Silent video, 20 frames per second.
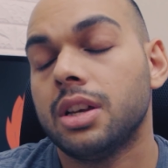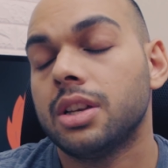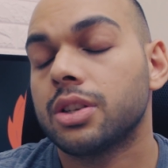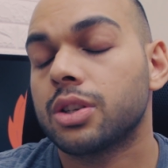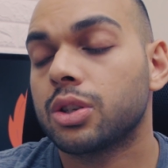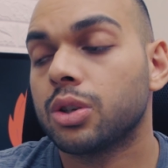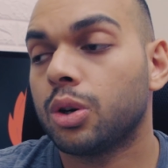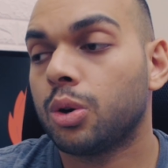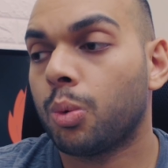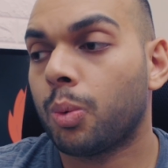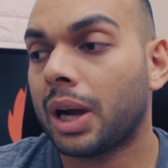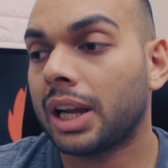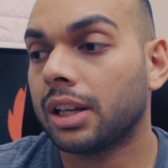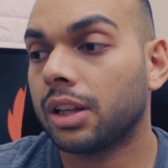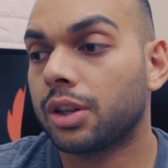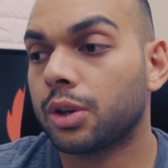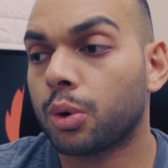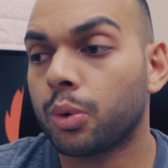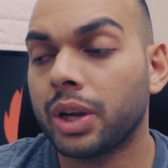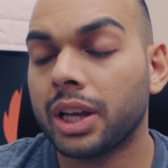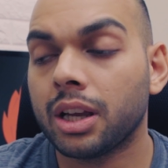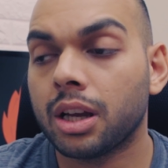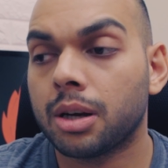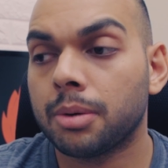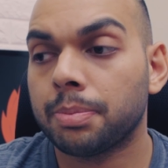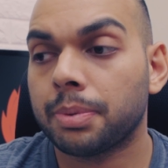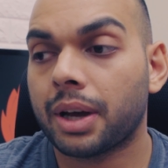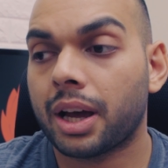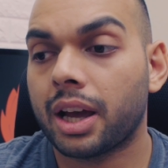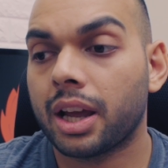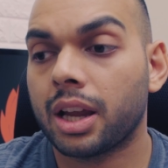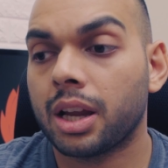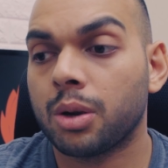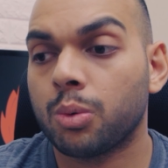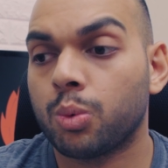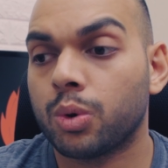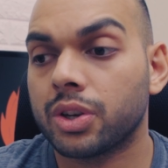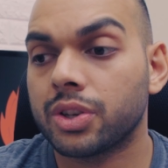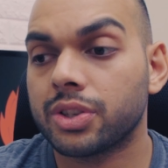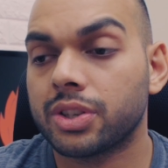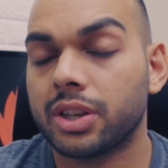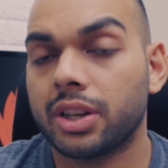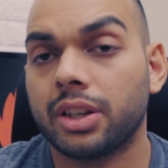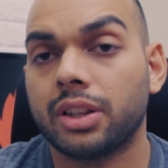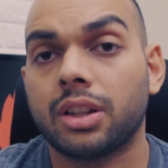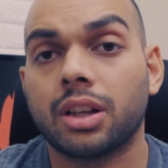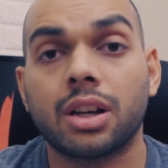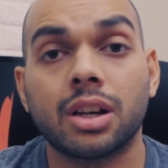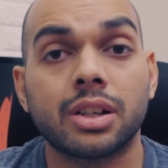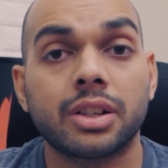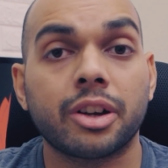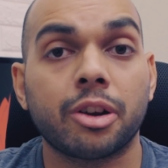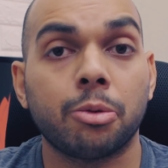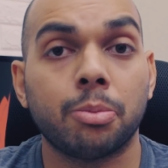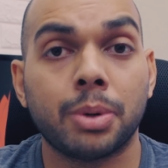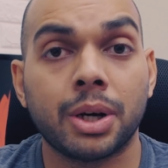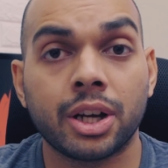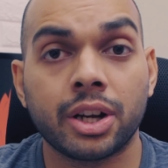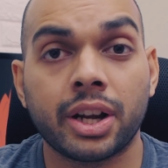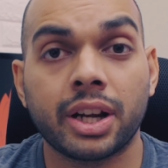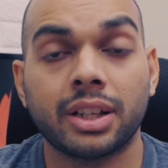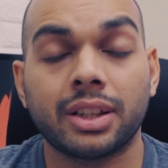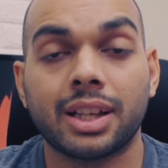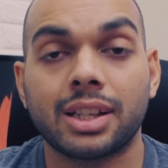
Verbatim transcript: So while growing up, I was in the country of Bahrain.